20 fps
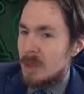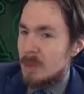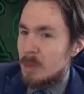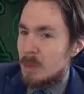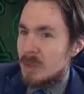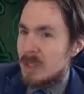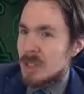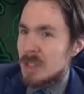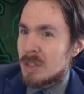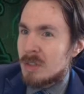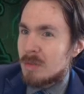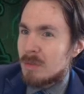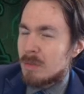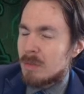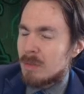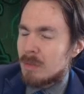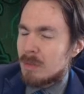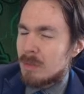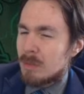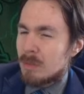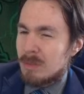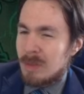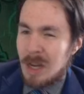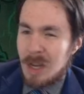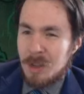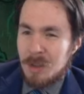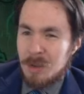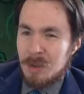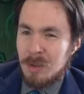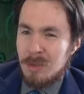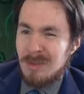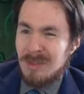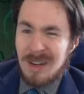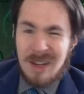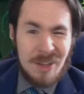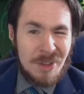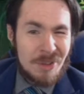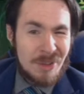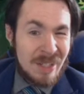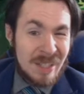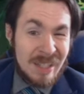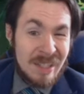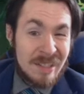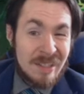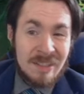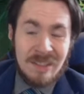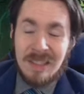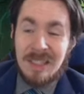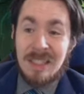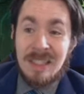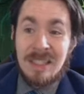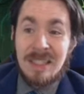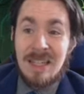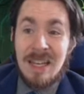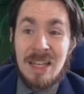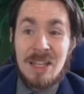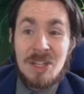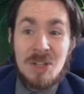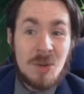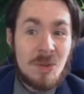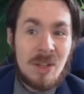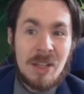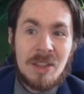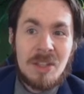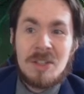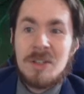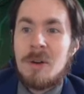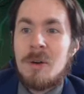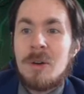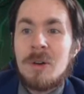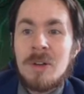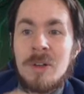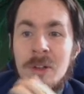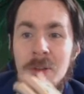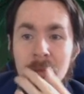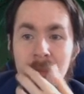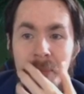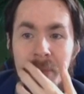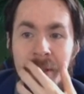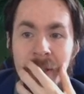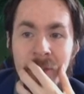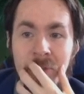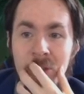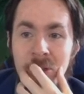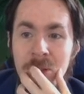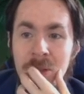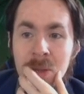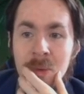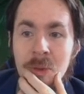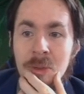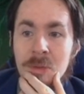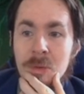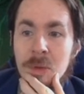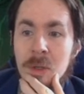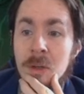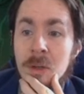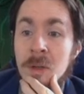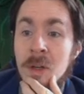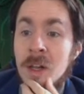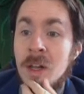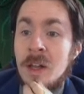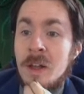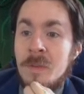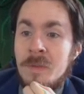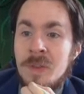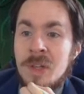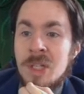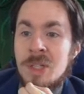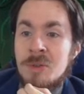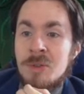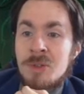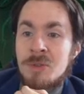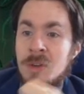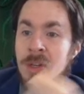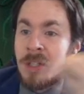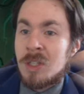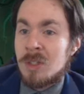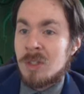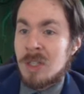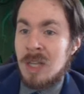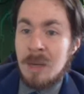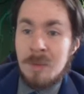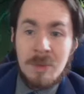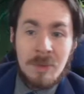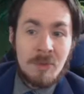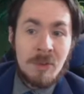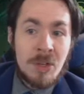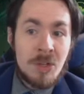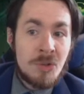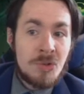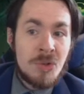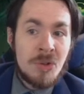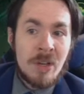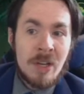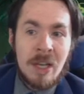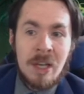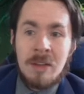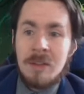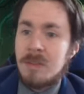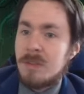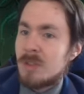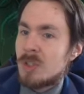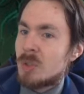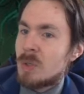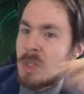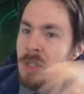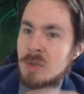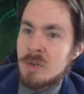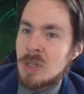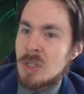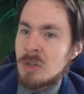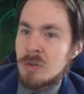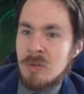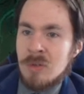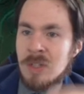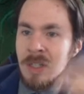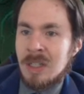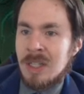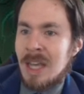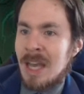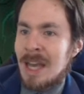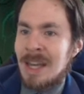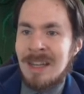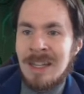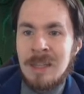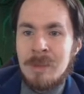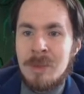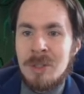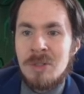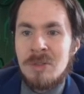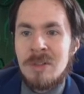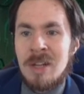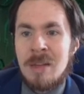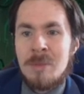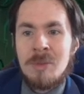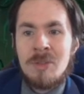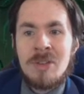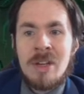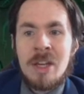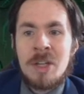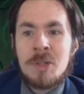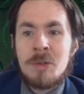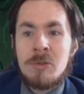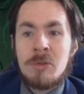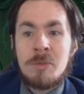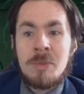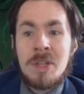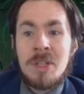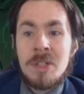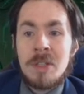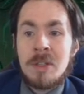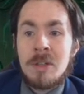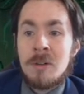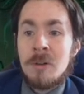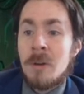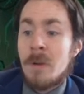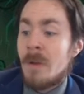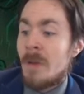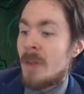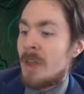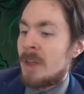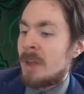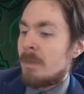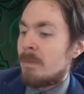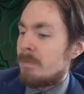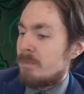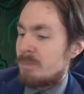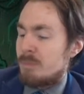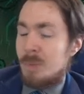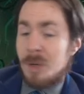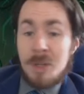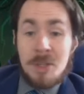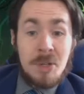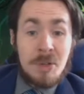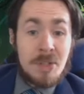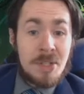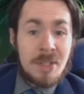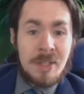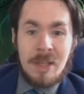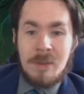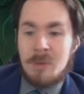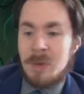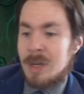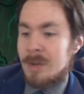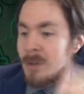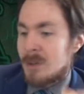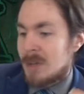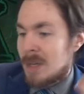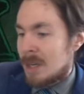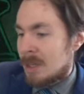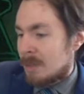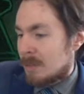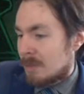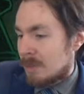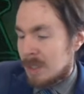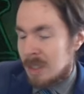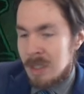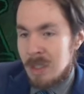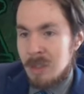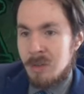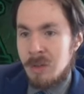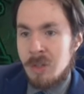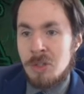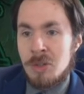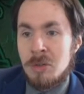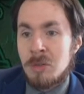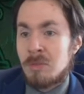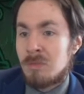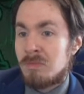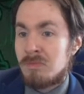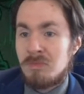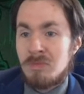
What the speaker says: Which is rather odd, and I don't like this card at all. But just going through here, this restricts the types of creatures you can have. So each creature is a cat, elemental, nightmare, dinosaur, or beast card, but you can still have whatever non-creature